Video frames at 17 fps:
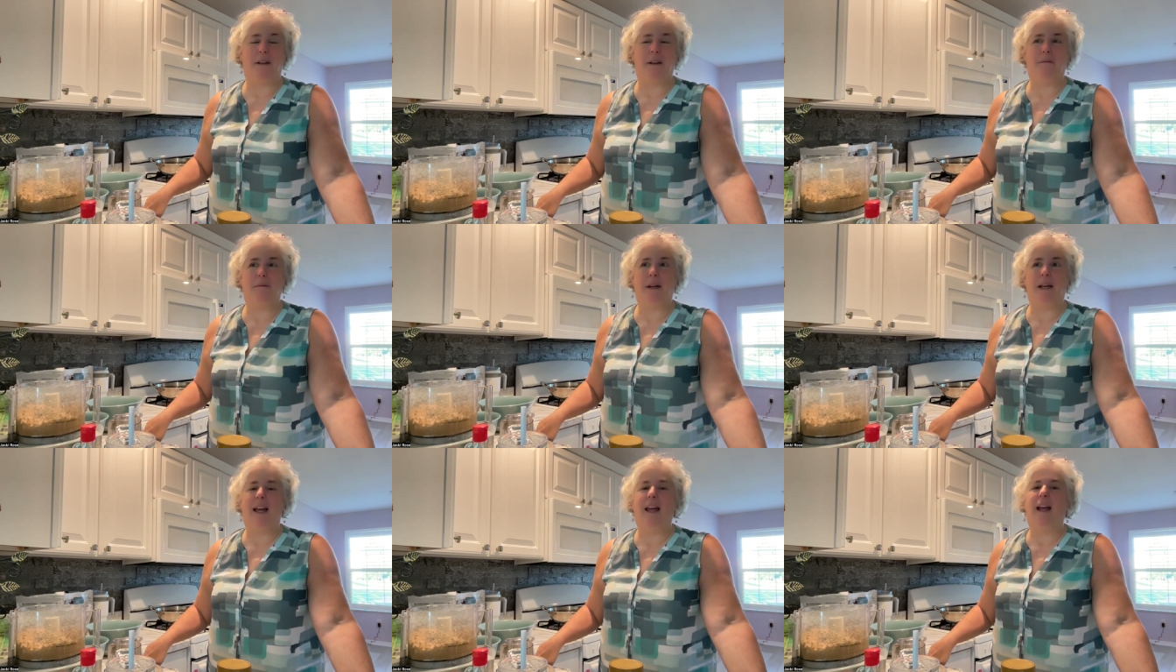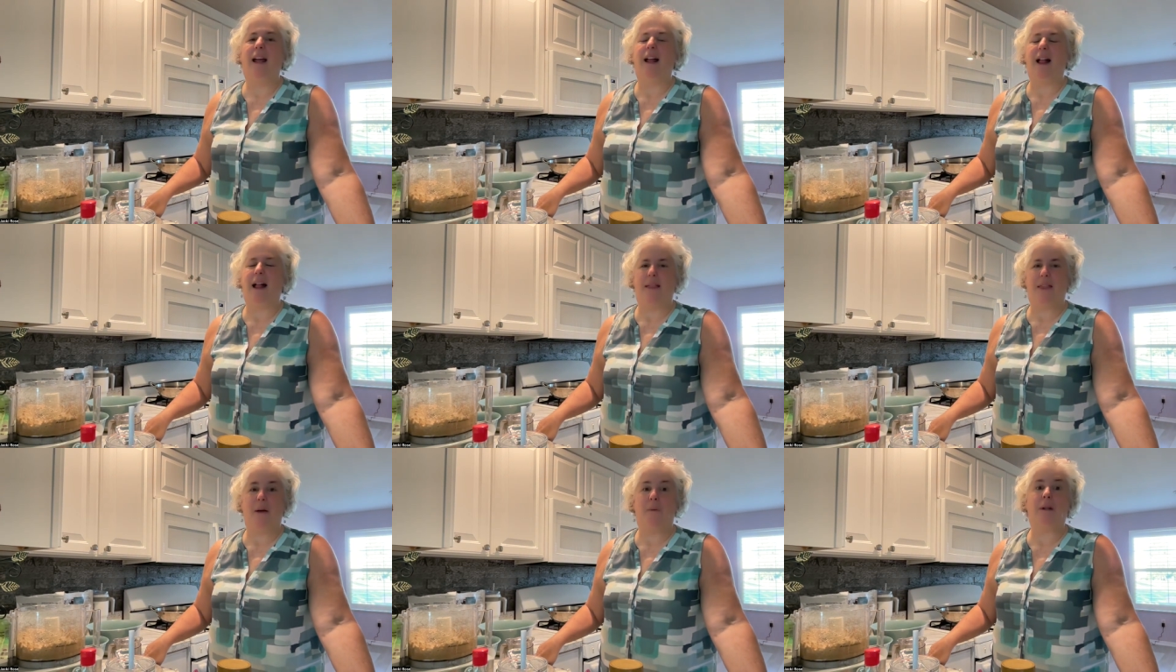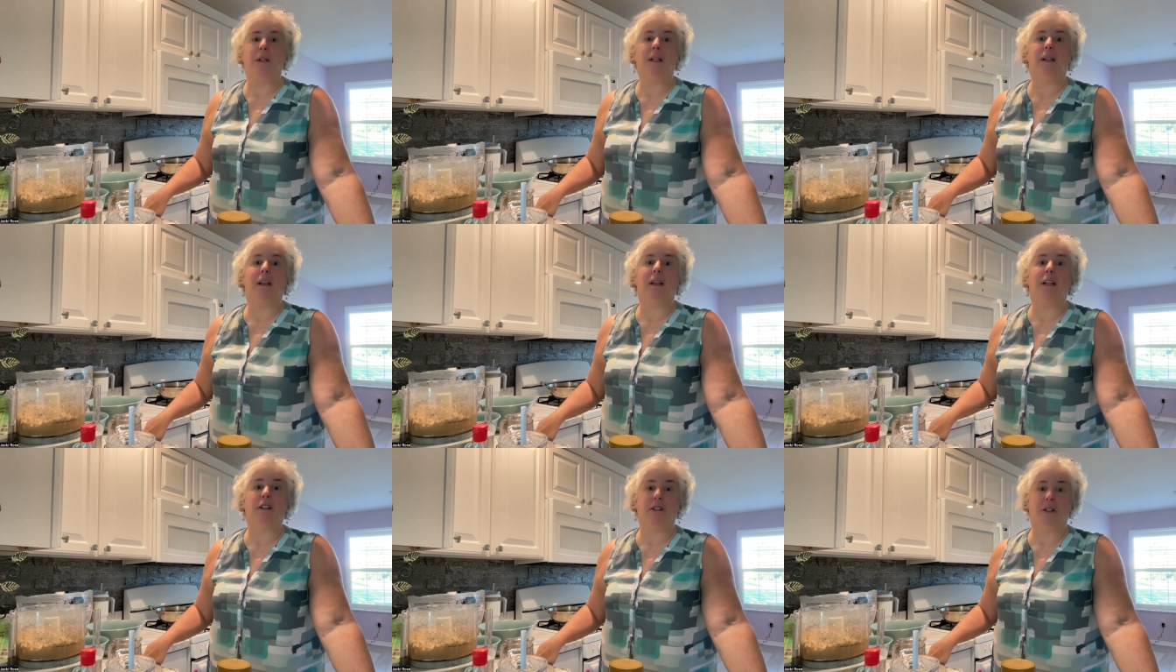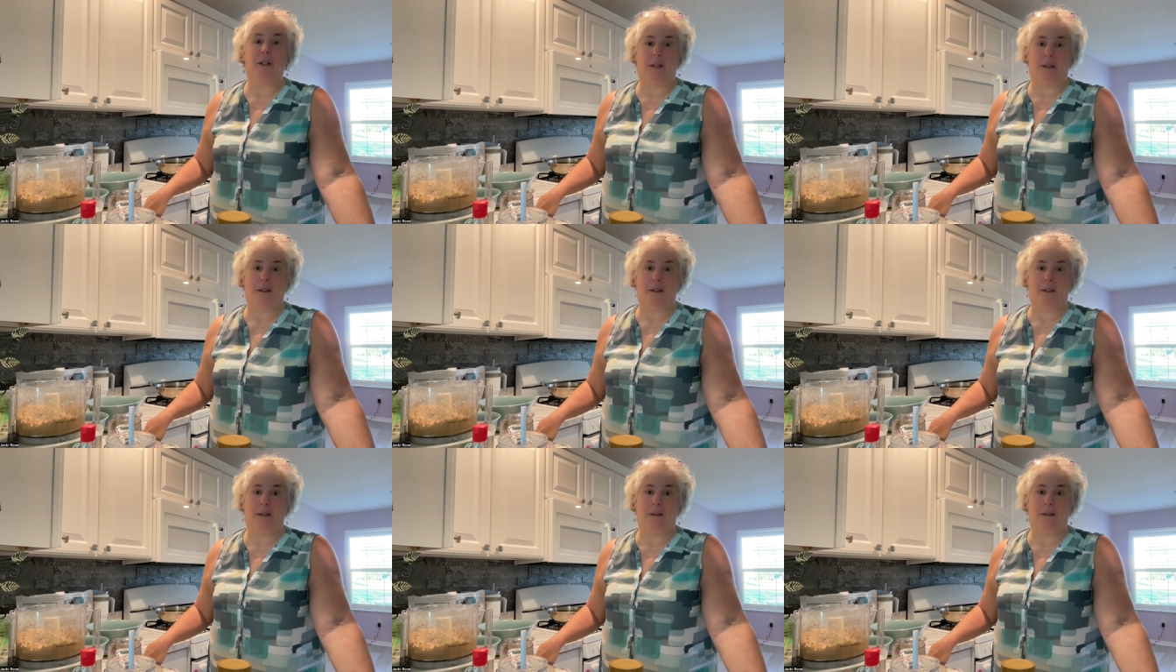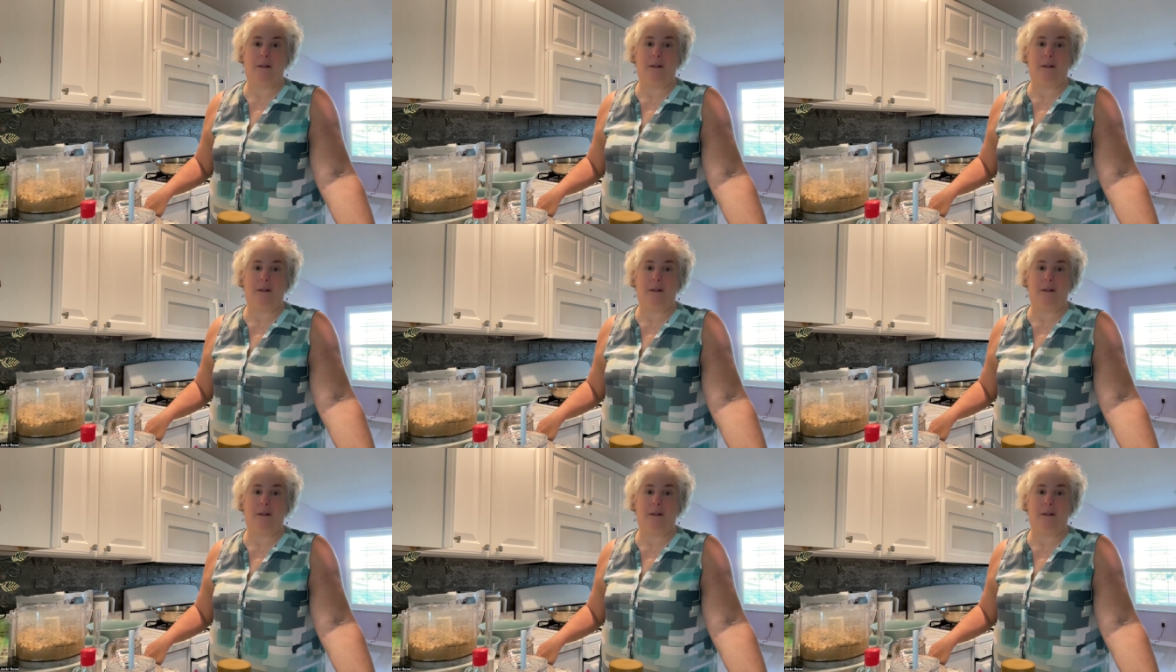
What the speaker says: them, and they were delicious.